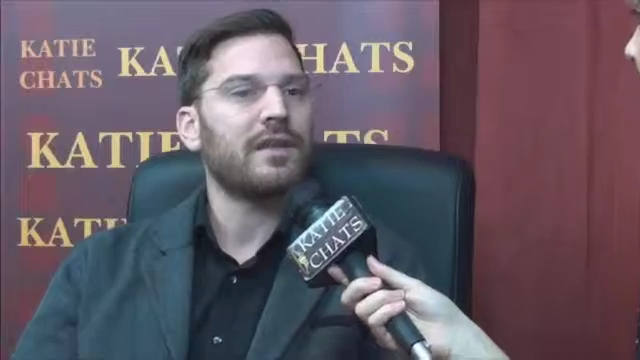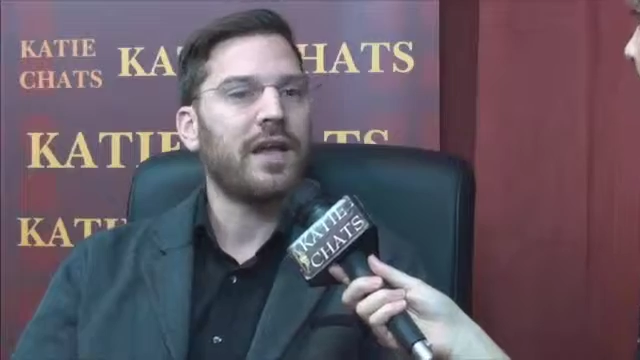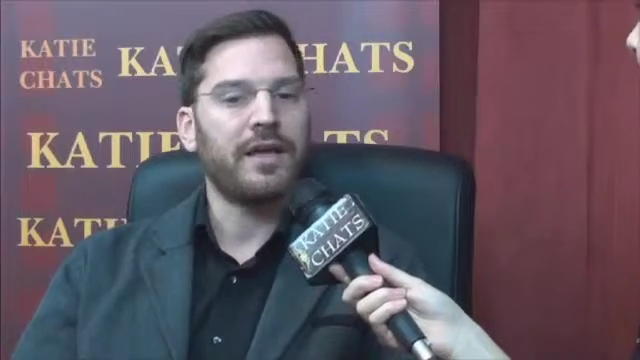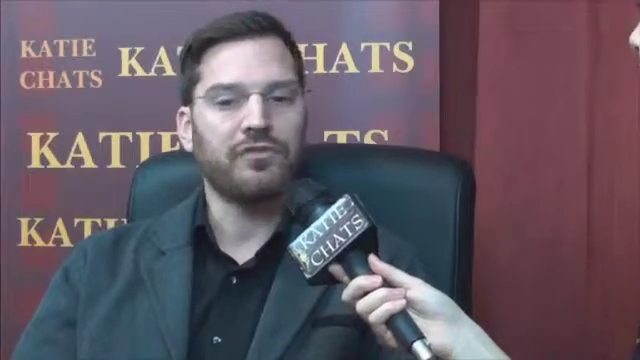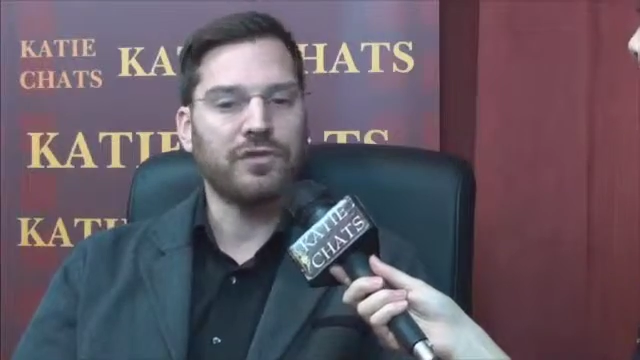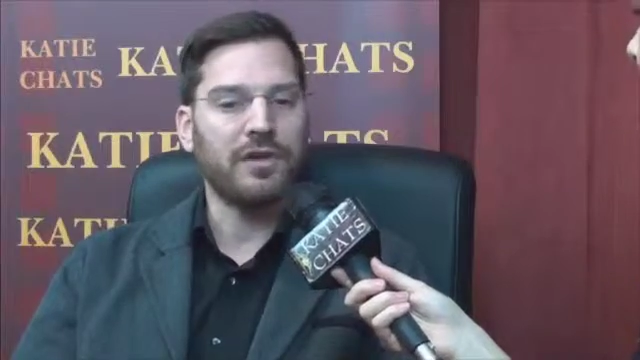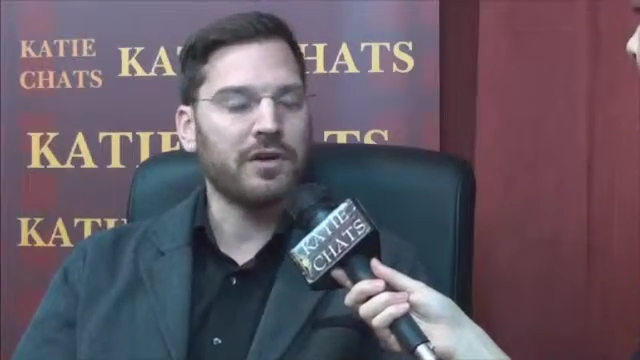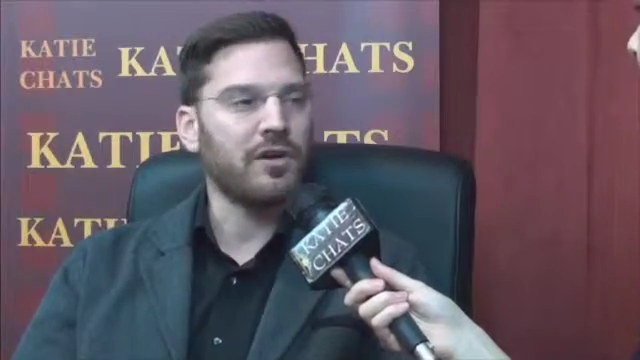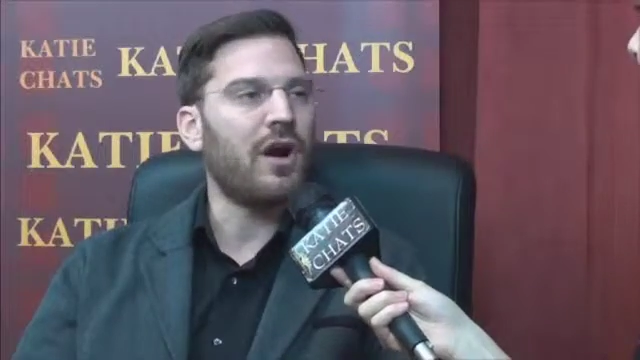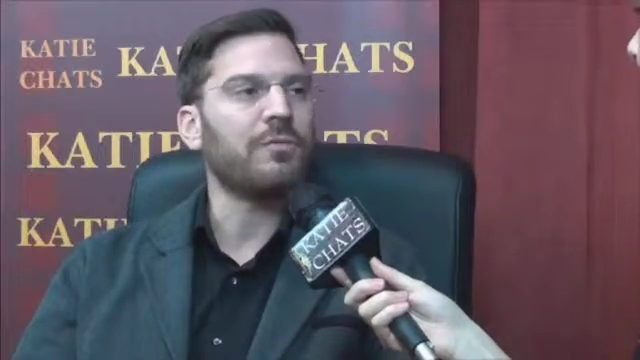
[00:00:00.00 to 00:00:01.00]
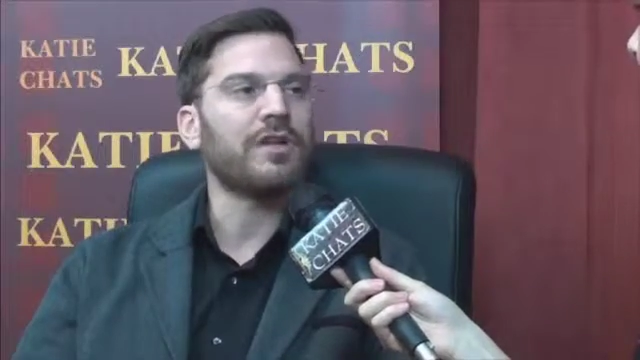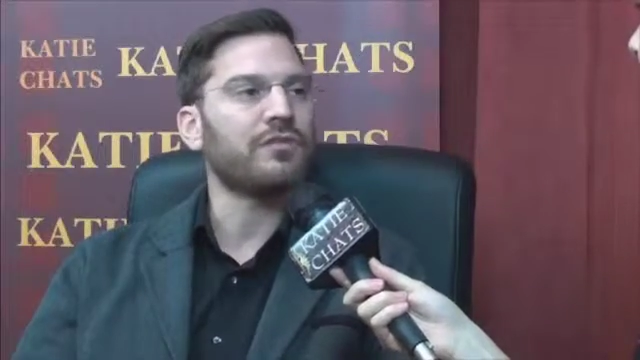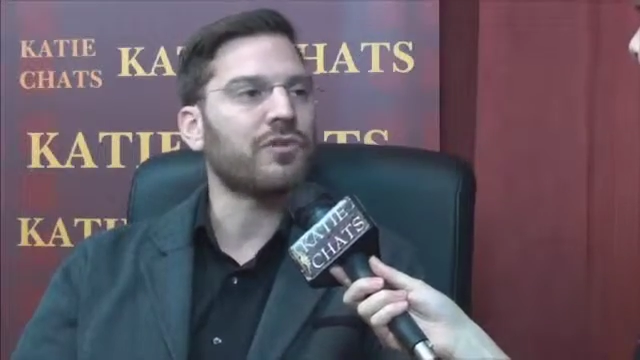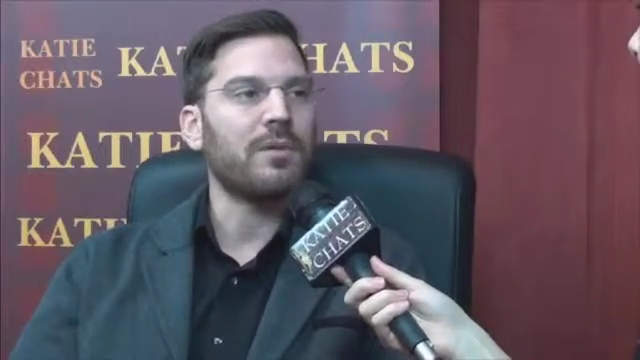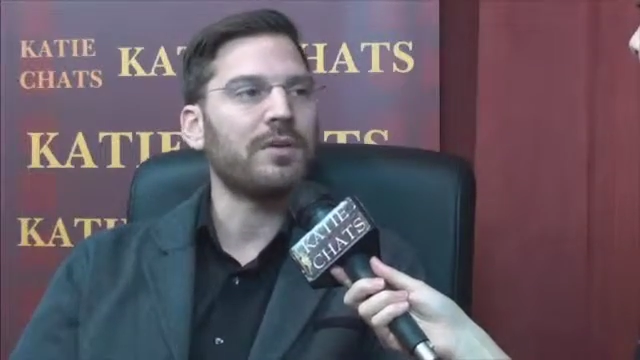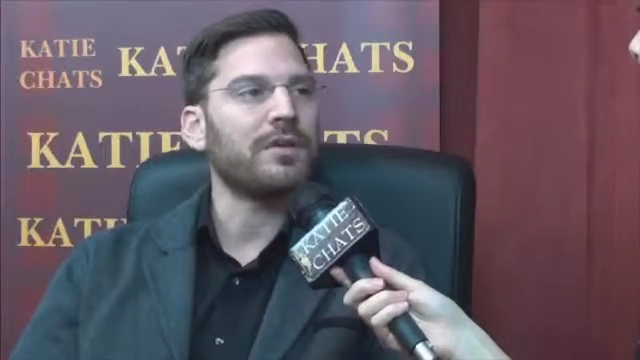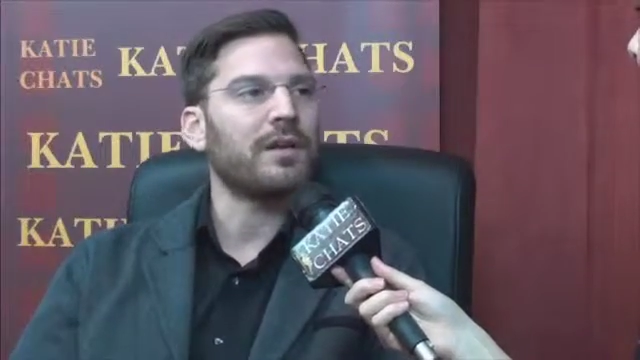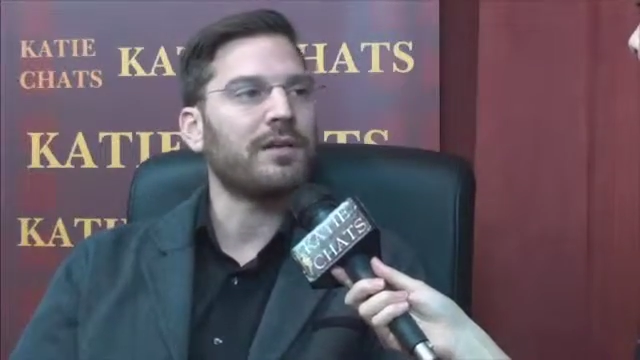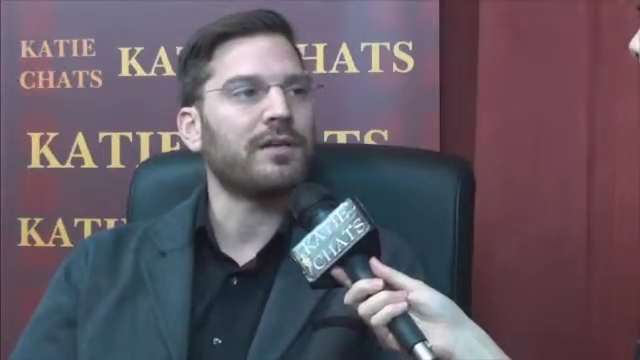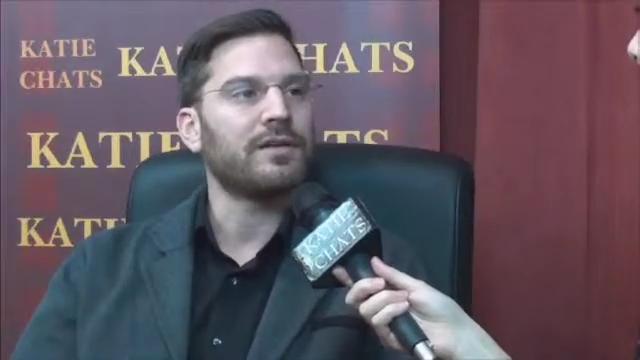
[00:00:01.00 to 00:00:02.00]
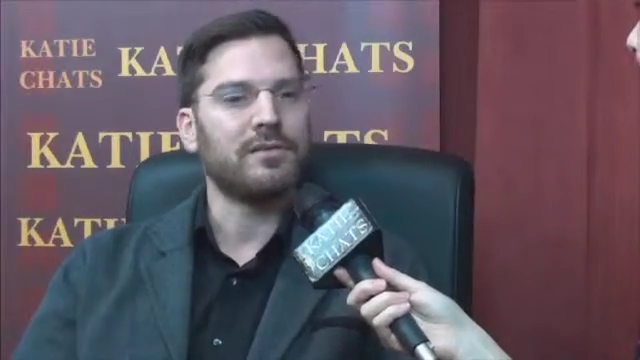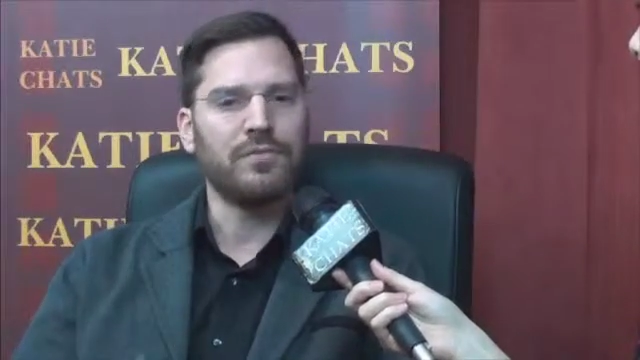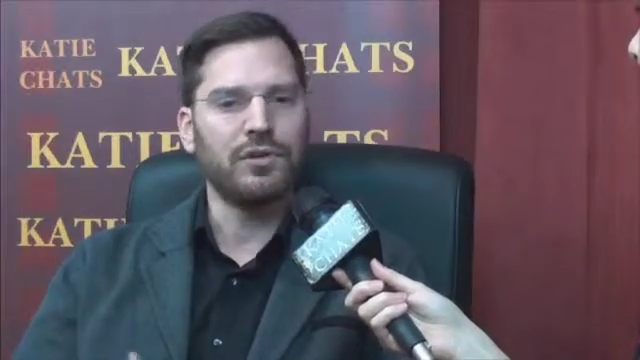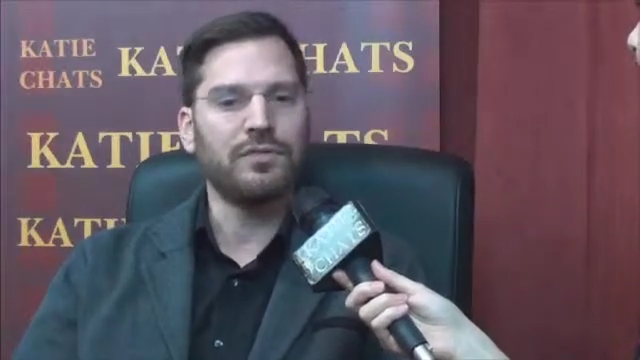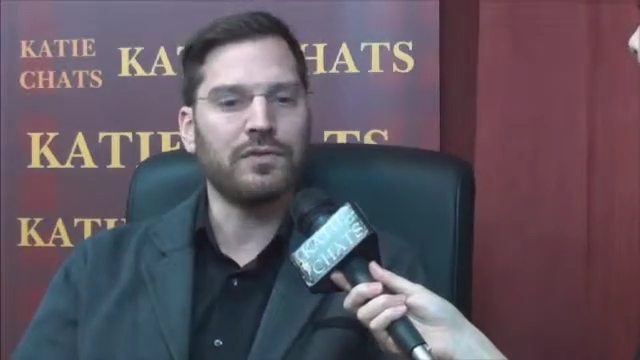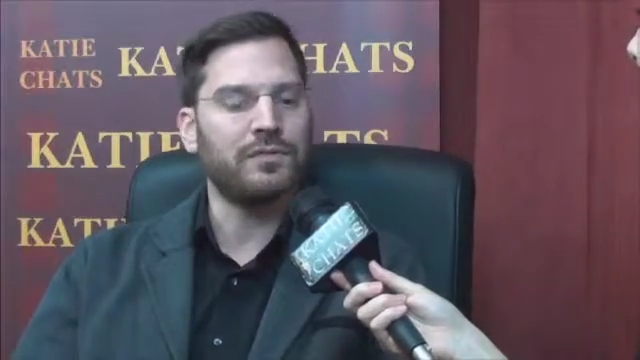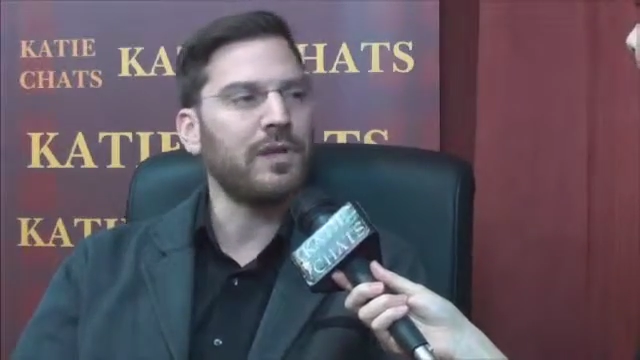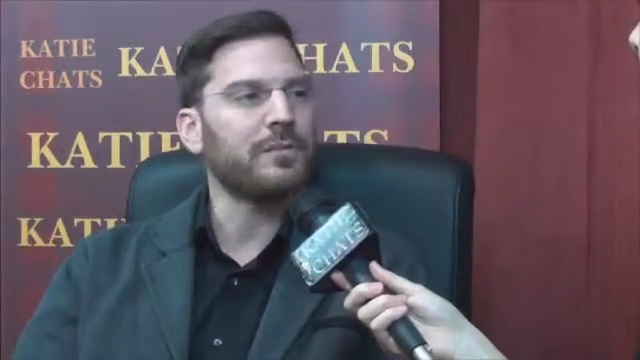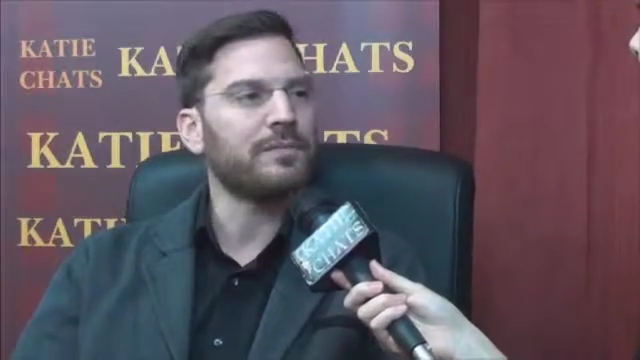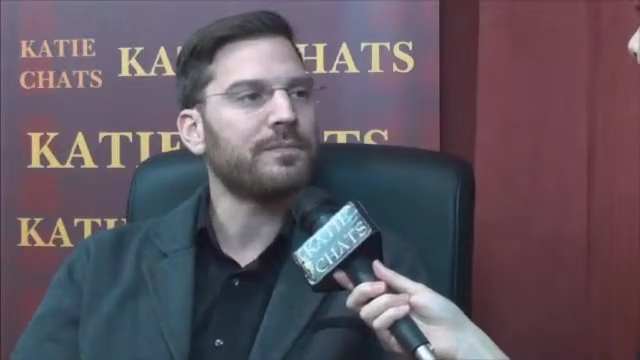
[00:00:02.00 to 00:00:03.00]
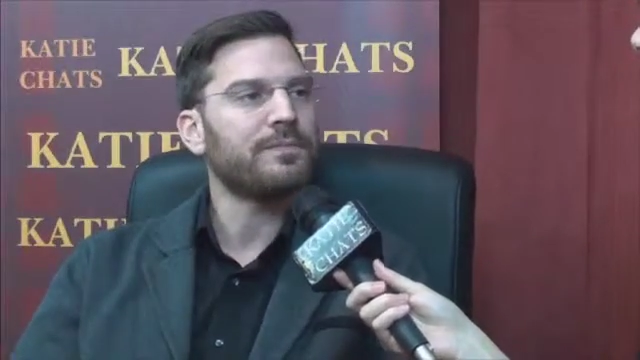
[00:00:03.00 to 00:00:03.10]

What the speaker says: and draws a lot of comedy and drama, and it's a beautiful development.